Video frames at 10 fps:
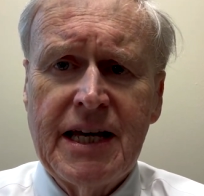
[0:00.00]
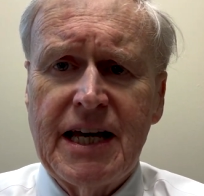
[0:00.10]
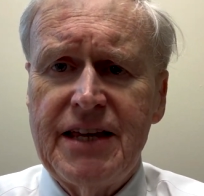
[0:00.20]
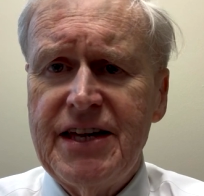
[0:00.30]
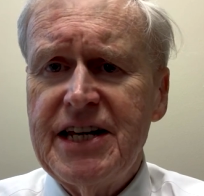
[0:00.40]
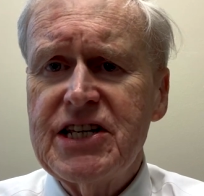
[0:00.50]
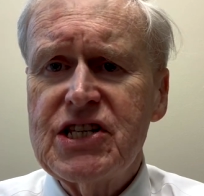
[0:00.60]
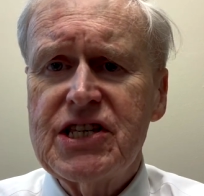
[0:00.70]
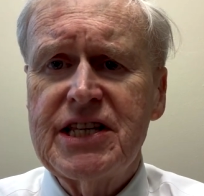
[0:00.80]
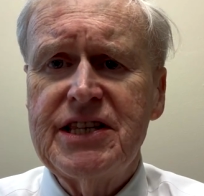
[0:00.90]
And that
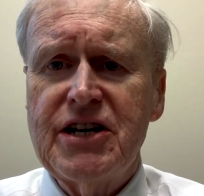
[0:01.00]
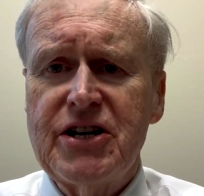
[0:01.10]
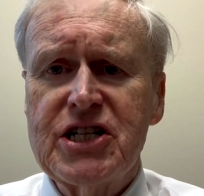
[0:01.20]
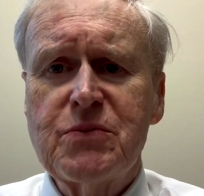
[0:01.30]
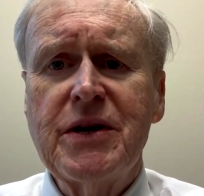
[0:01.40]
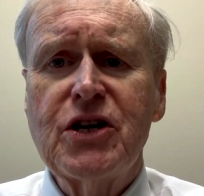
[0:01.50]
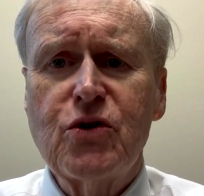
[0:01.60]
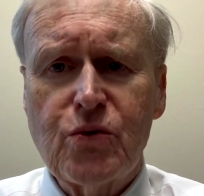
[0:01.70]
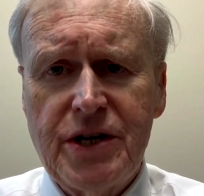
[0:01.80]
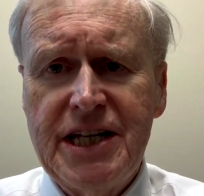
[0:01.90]
is that there has been
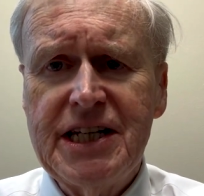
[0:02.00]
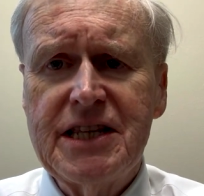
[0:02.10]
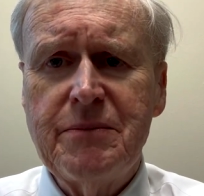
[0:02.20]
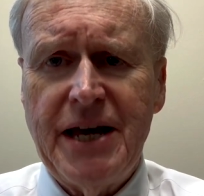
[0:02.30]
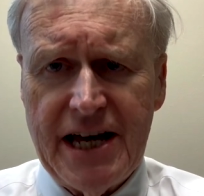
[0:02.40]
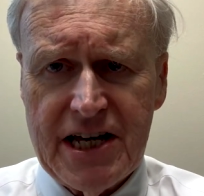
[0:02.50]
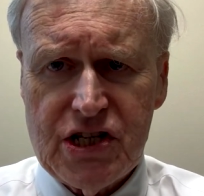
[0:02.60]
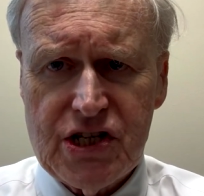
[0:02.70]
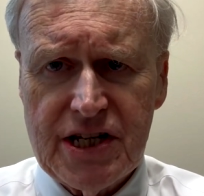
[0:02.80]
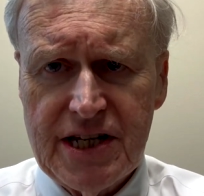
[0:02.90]
greed in the
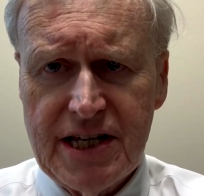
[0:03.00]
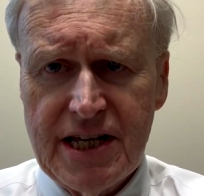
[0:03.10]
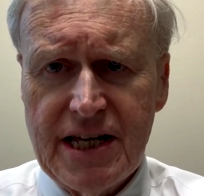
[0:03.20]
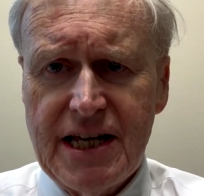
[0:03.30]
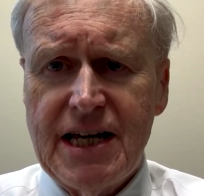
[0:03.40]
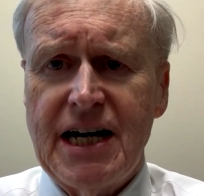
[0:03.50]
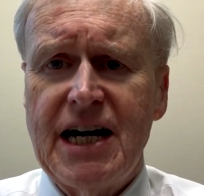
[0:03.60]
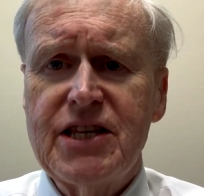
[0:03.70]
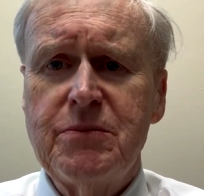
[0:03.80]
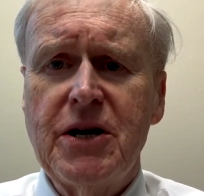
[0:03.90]
past
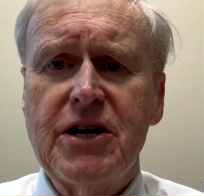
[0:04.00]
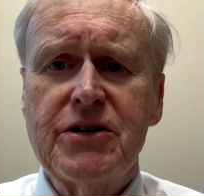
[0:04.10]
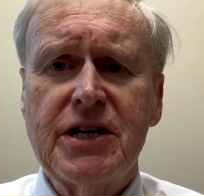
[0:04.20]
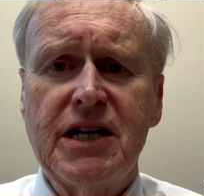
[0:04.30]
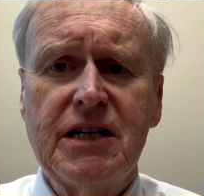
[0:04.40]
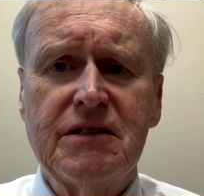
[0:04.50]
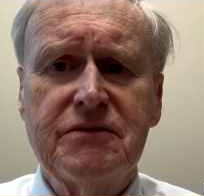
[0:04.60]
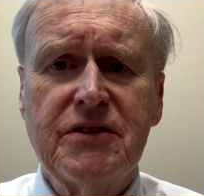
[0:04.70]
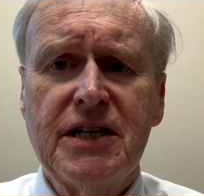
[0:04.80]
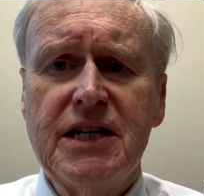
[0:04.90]
on the part
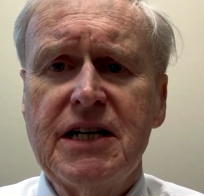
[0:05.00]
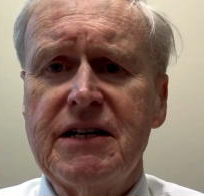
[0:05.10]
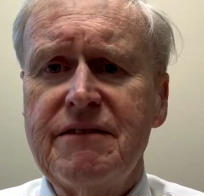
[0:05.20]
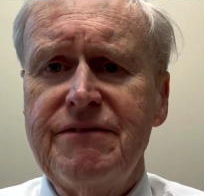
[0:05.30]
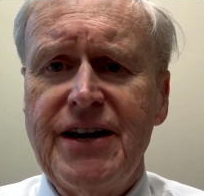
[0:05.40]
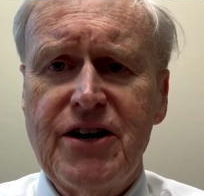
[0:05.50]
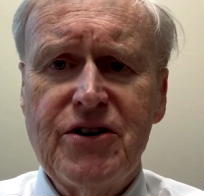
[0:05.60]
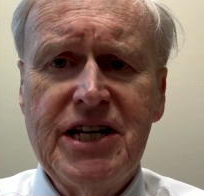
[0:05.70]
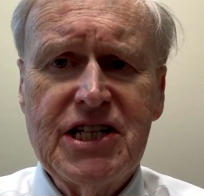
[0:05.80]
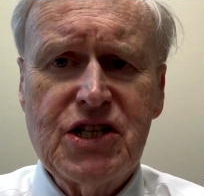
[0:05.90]
of
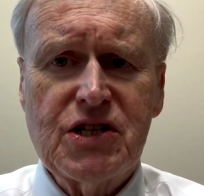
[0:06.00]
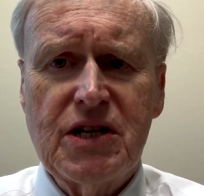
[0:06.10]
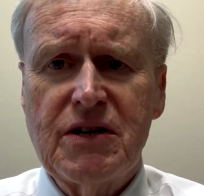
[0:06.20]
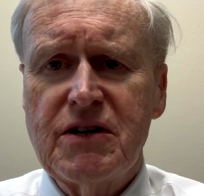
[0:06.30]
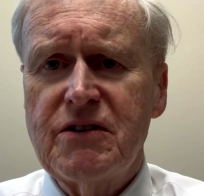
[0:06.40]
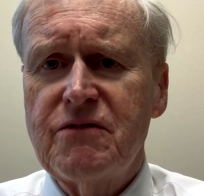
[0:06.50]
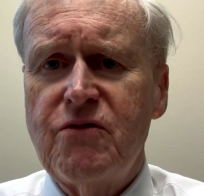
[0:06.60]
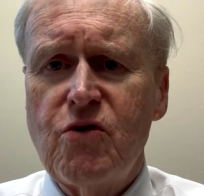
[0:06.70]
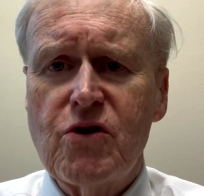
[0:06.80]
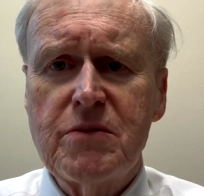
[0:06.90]
various
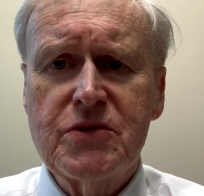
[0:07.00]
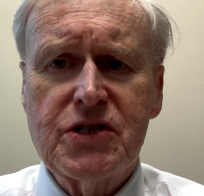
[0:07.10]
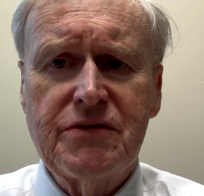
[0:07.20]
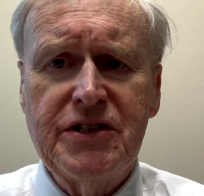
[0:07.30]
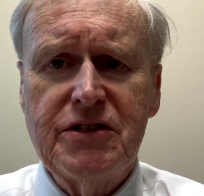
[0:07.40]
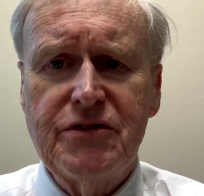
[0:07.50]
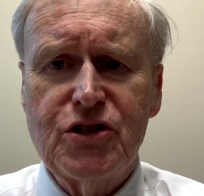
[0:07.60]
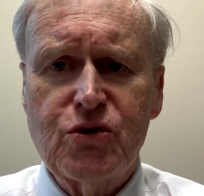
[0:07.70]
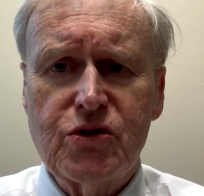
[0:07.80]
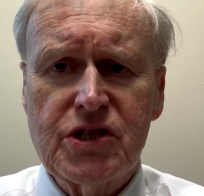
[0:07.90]
forms of
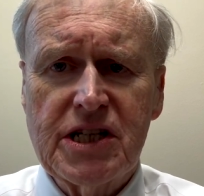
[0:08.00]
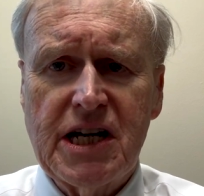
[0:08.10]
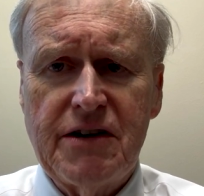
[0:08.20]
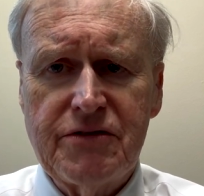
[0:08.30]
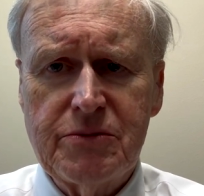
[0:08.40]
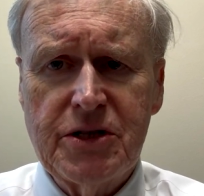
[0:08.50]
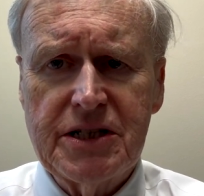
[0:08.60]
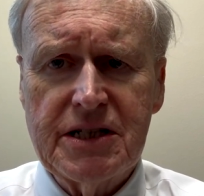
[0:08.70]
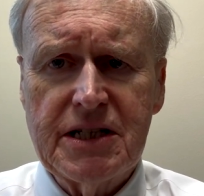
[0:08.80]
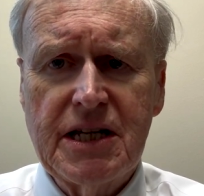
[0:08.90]
individuals in
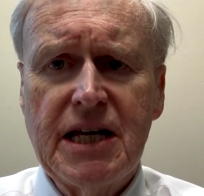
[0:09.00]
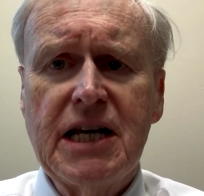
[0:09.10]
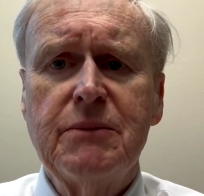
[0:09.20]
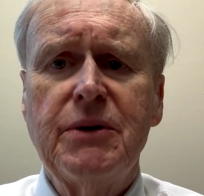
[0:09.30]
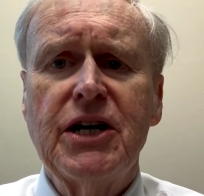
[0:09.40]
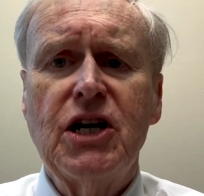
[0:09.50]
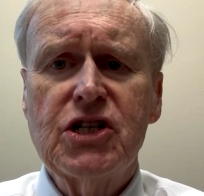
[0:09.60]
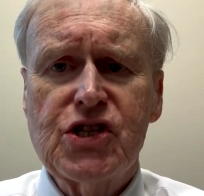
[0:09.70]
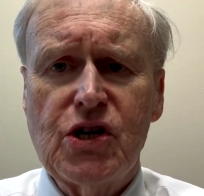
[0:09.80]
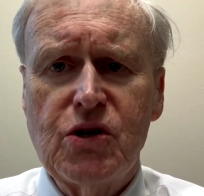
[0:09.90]
government, but
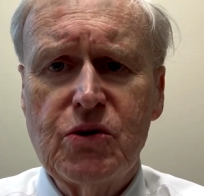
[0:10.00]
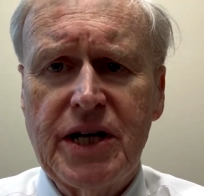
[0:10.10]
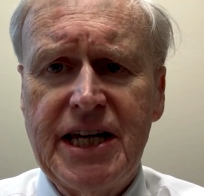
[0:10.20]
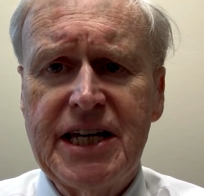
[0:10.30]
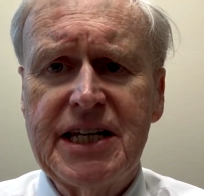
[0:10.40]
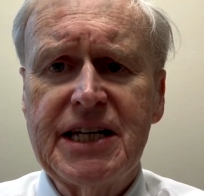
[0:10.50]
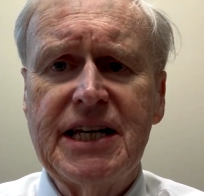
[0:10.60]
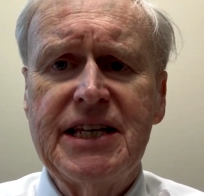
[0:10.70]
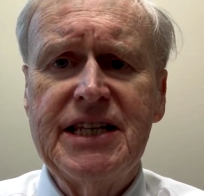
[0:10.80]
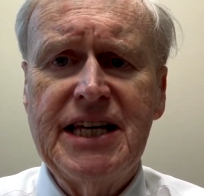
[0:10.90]
also in
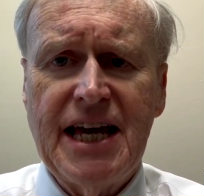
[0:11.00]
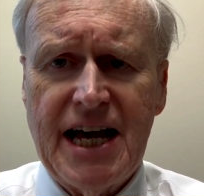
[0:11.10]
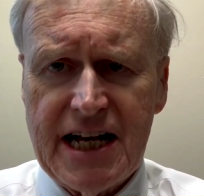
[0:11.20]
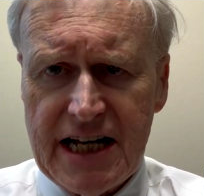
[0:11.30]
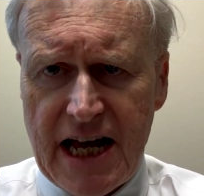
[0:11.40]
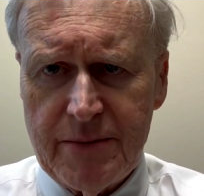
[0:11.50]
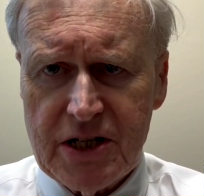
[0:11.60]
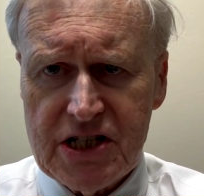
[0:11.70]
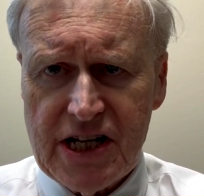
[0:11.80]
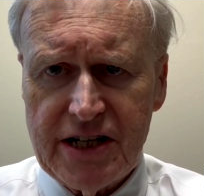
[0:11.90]
the economic
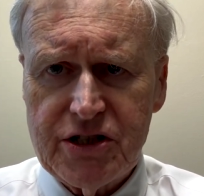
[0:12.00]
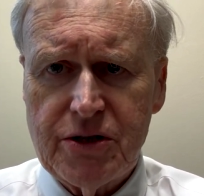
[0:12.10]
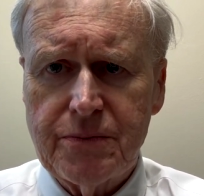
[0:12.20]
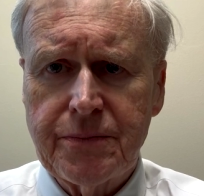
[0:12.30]
sector.